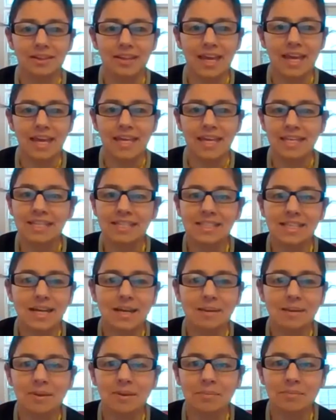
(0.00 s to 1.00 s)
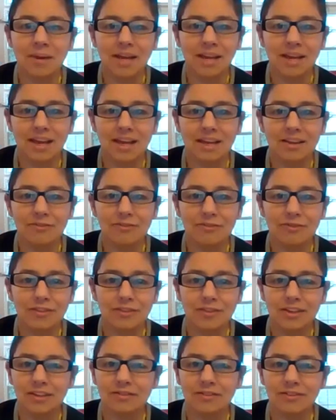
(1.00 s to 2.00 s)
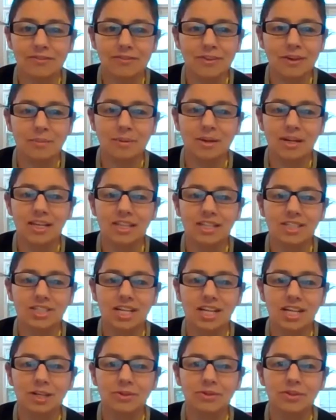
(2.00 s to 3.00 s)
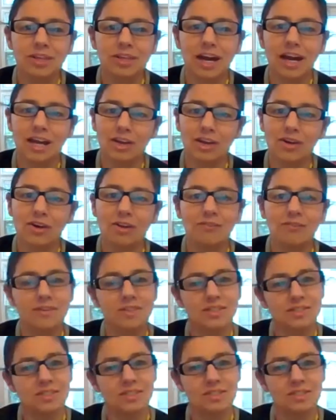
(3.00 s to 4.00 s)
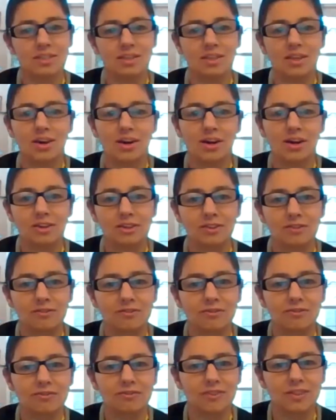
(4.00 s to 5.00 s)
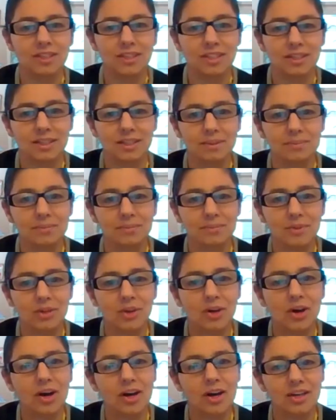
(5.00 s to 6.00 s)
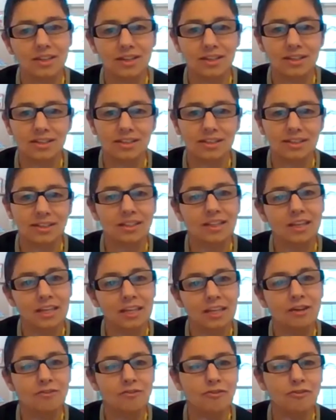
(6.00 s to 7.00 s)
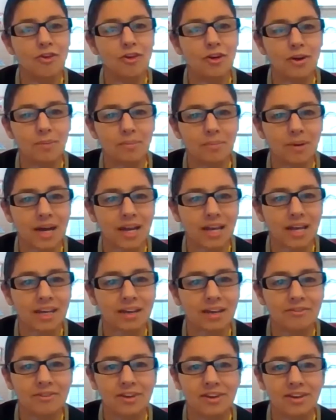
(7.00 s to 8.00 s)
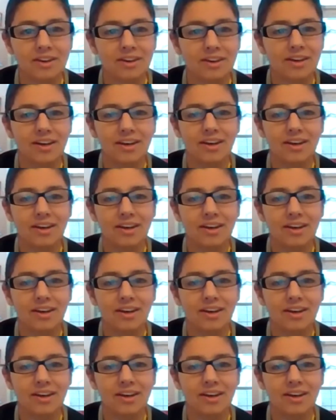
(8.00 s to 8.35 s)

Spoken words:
any time in my life, even from early childhood, I always thought of God in a form. I never